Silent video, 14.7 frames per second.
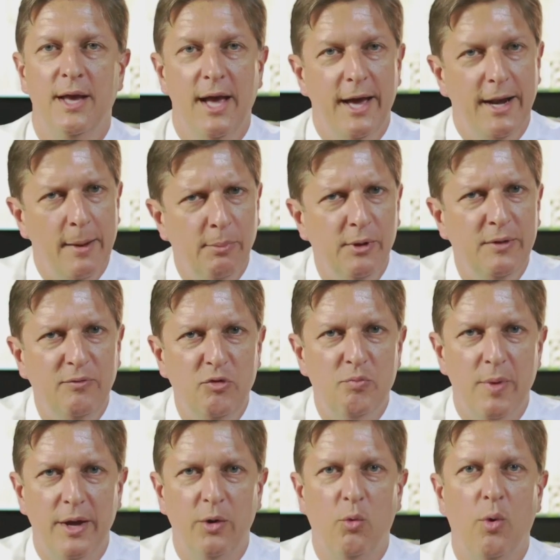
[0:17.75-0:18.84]
and I believe you've
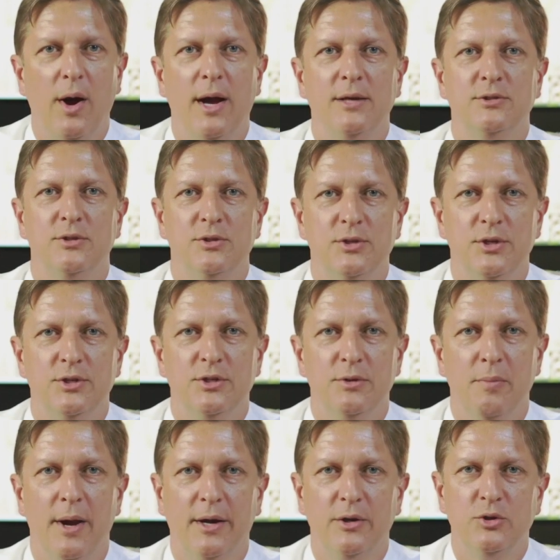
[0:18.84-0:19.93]
made a wise decision
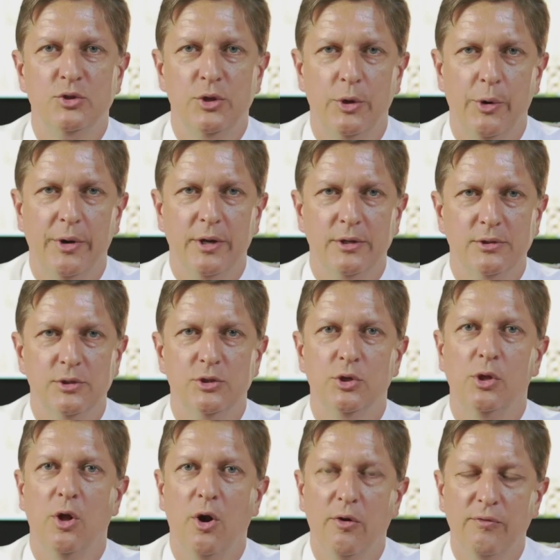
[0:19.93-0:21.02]
by considering us as your
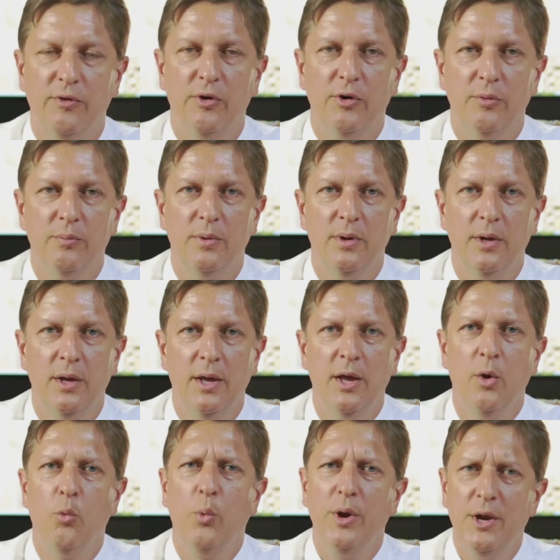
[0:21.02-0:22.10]
law firm.
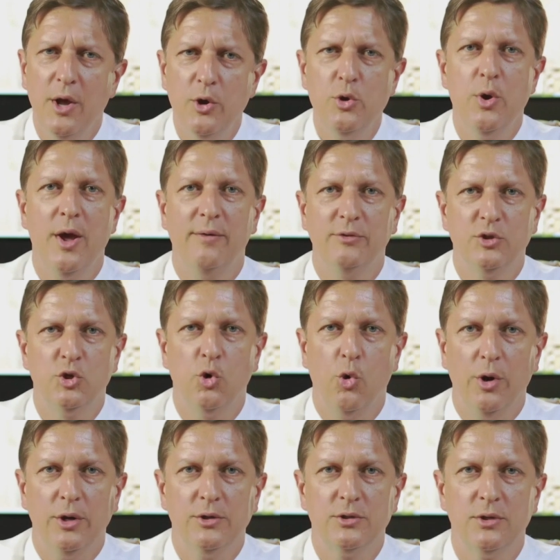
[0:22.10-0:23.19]
We know you have a
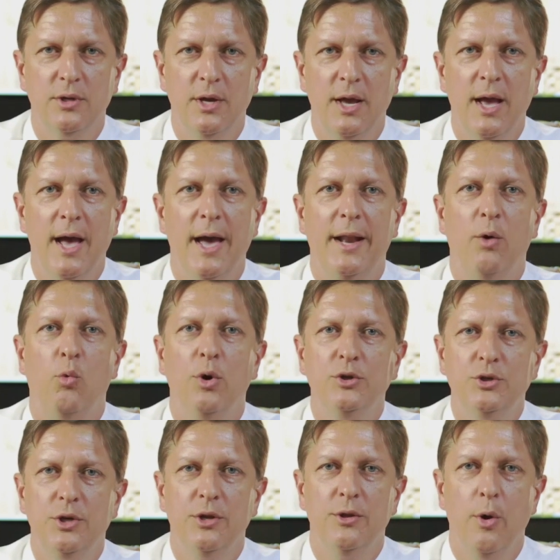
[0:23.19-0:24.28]
choice, and I
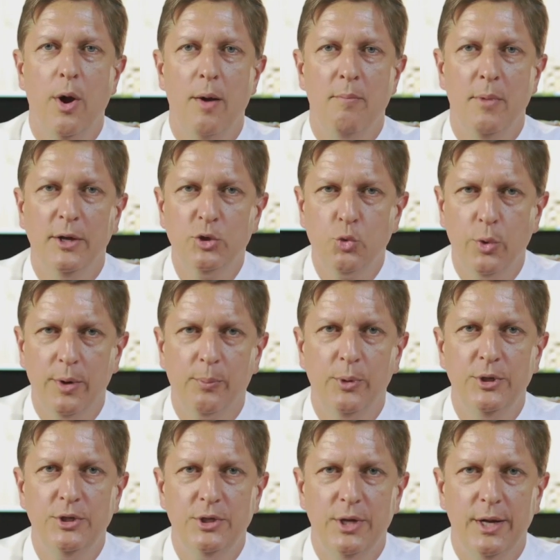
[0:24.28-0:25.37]
want you to know how much we
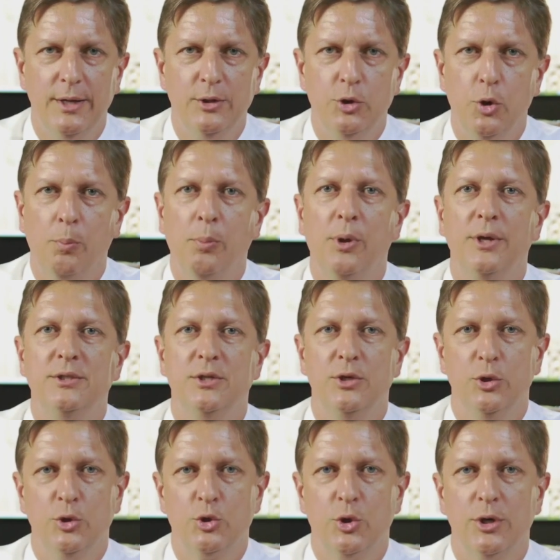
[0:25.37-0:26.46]
appreciate your placing
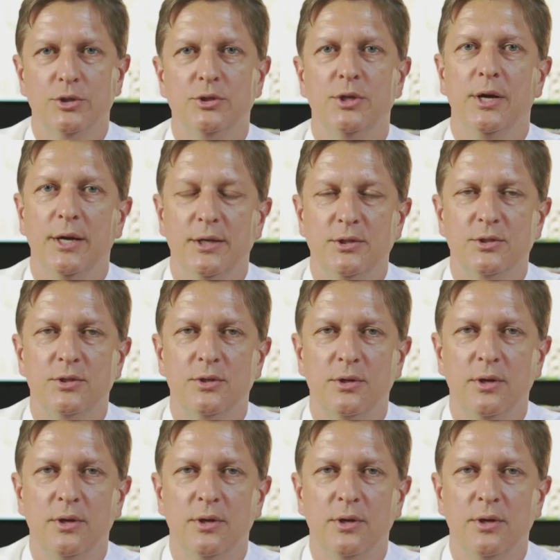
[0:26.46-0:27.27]
your trust in us.